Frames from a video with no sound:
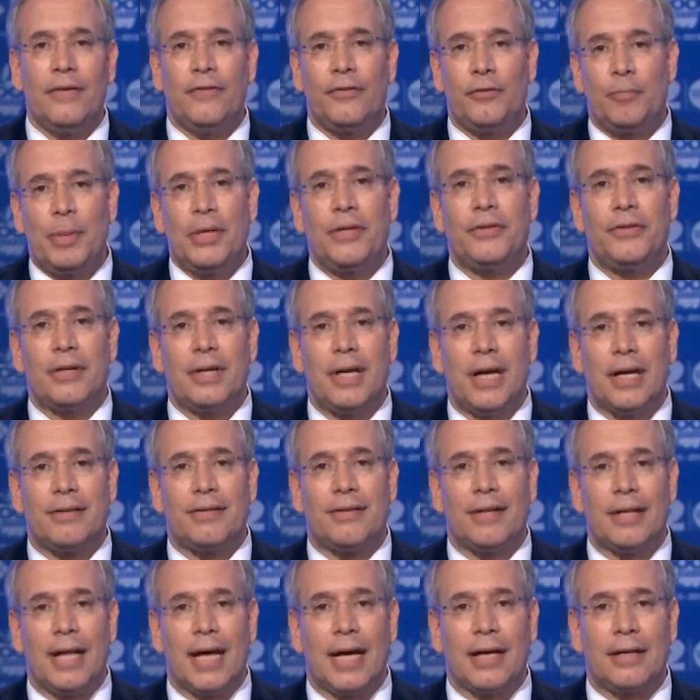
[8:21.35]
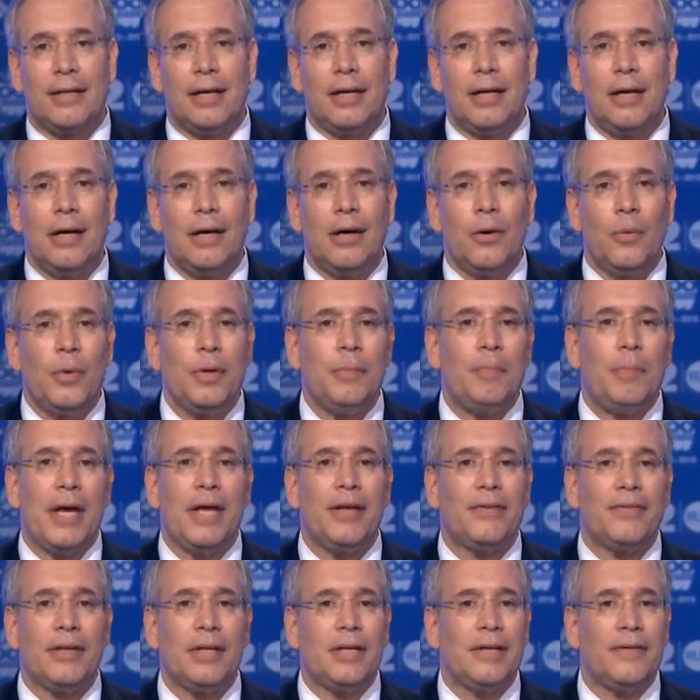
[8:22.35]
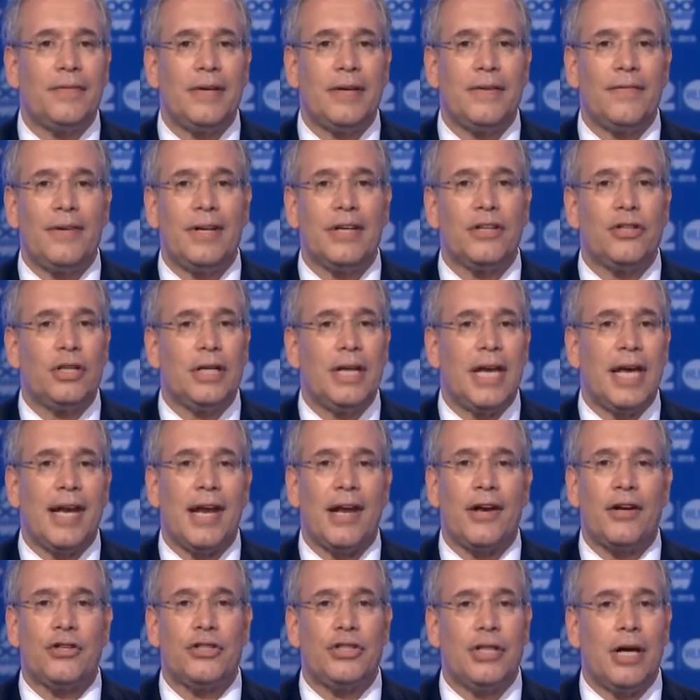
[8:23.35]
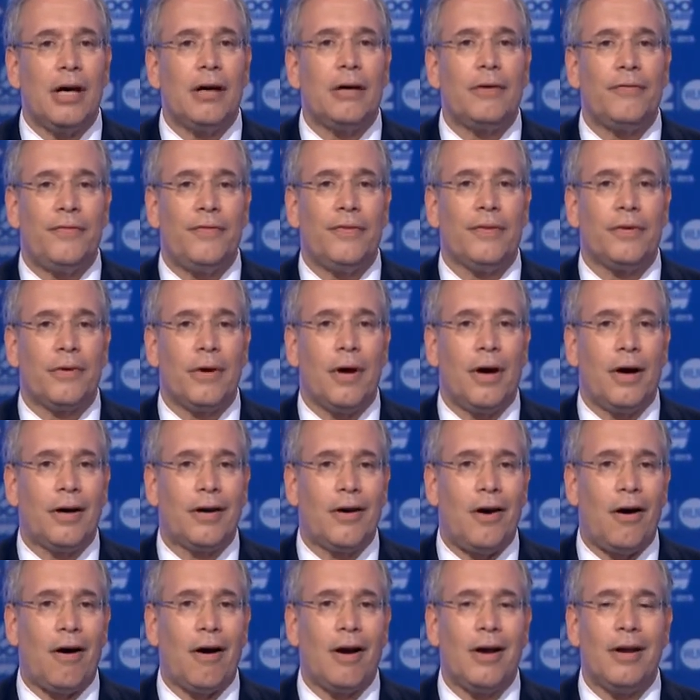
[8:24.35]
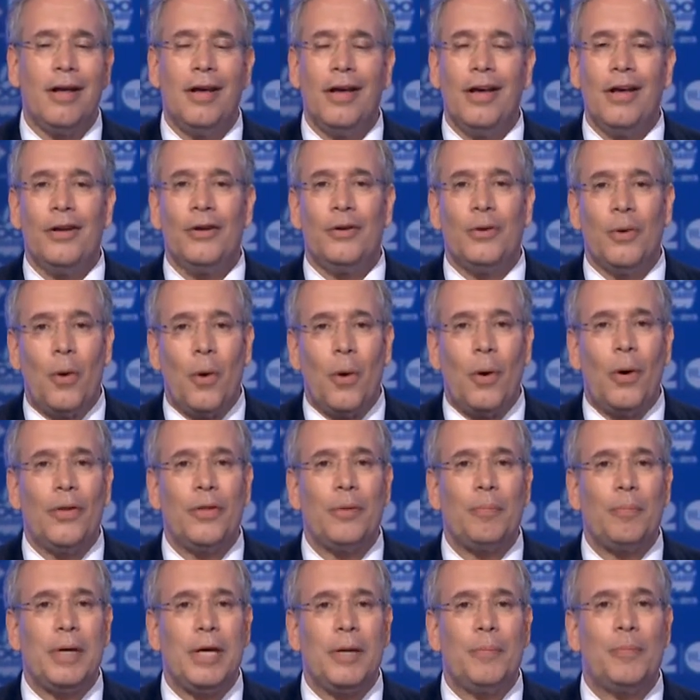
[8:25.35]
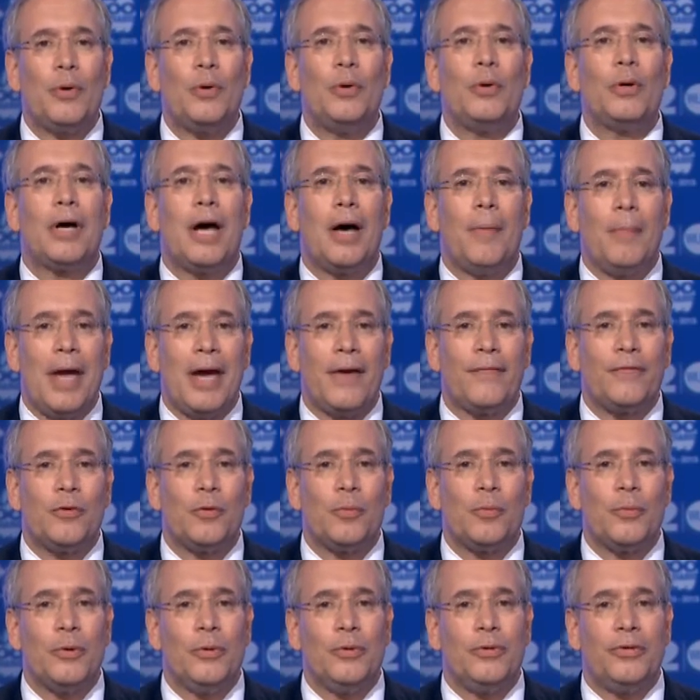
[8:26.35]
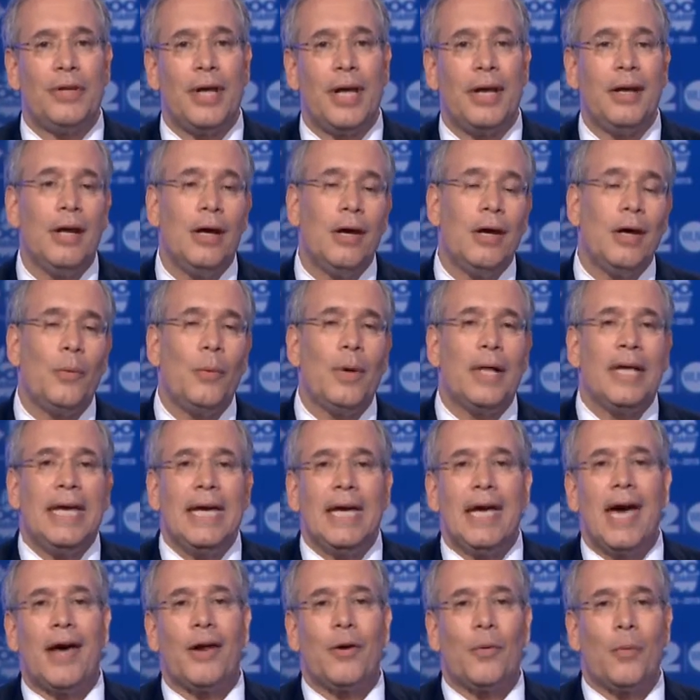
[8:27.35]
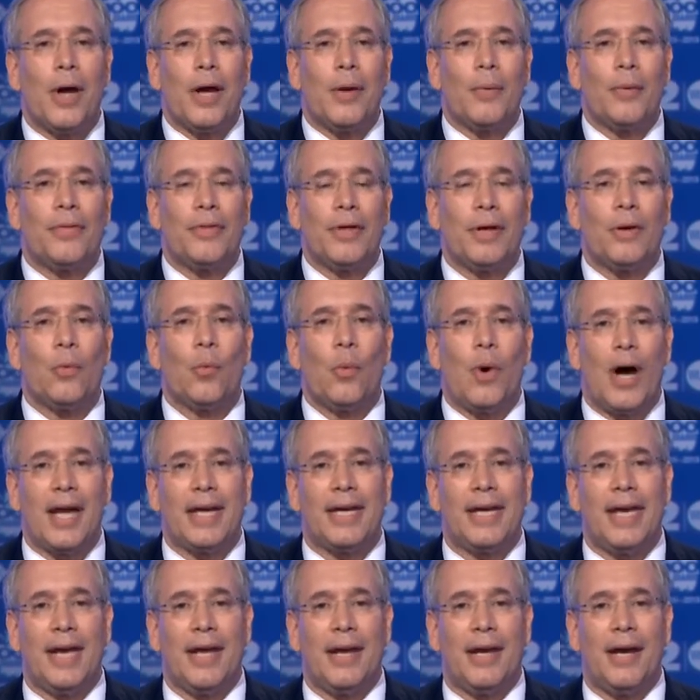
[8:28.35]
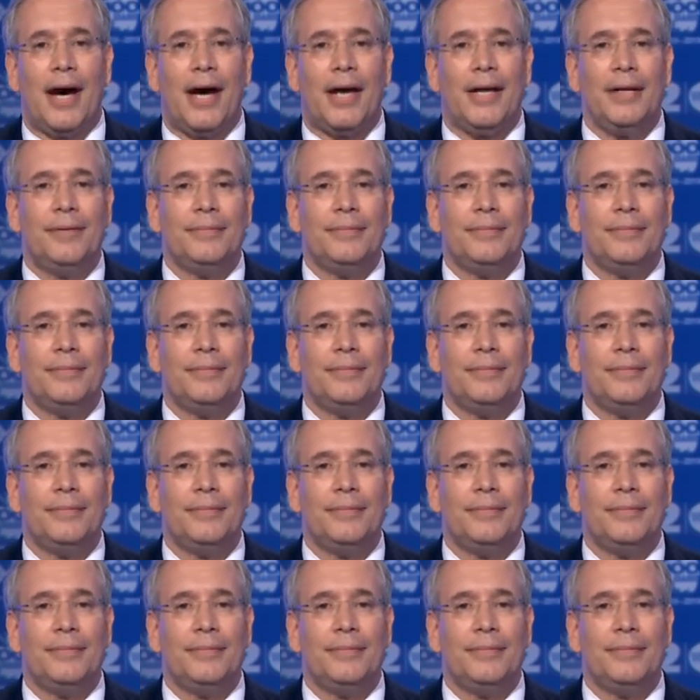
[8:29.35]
Spitzer gets elected, we basically have given a get-out-of-jail card to all the people who come after him who said, well, he got away with it, why can't I?